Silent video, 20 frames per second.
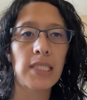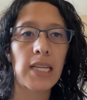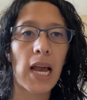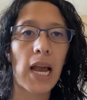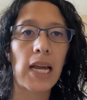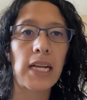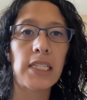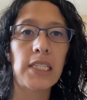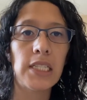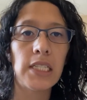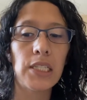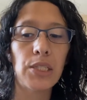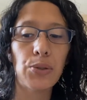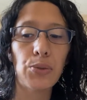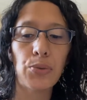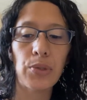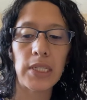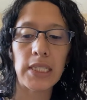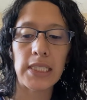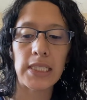I didn't
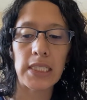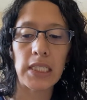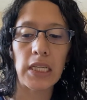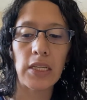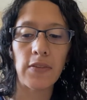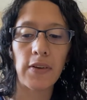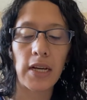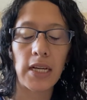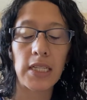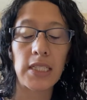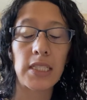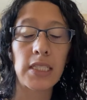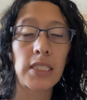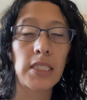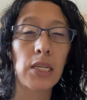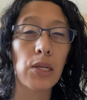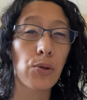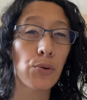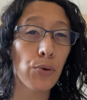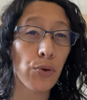receive a
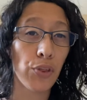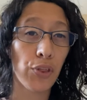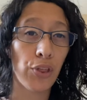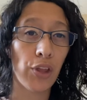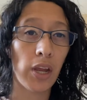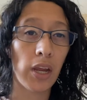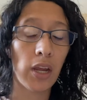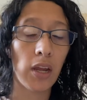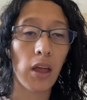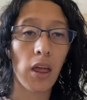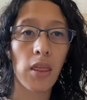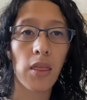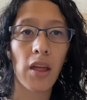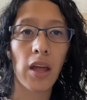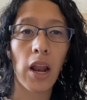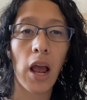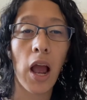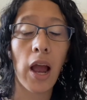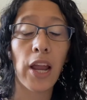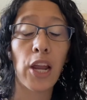single thing that
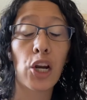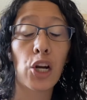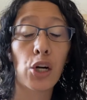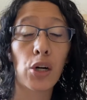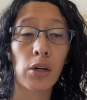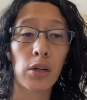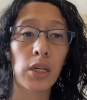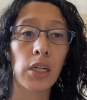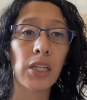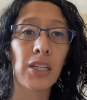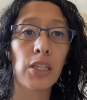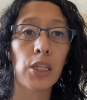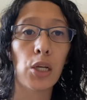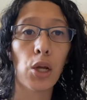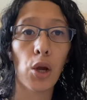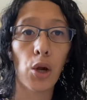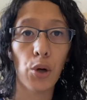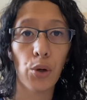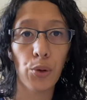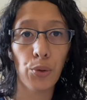I currently
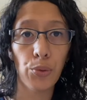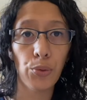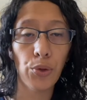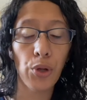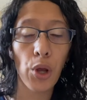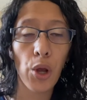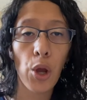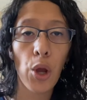own,